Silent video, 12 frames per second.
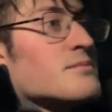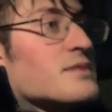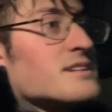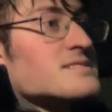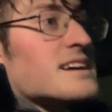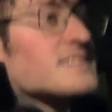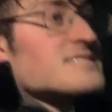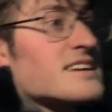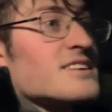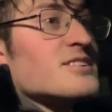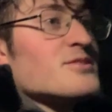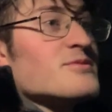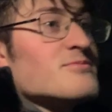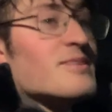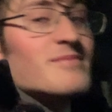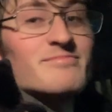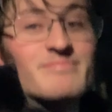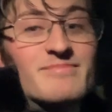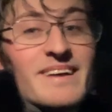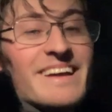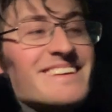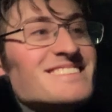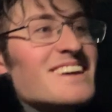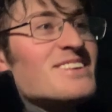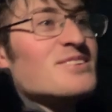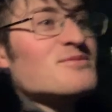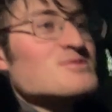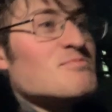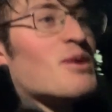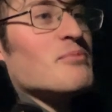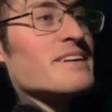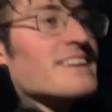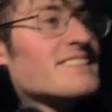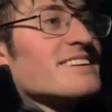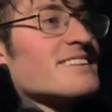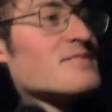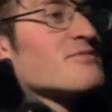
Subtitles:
Because that is a huge, but it is a huge moment in the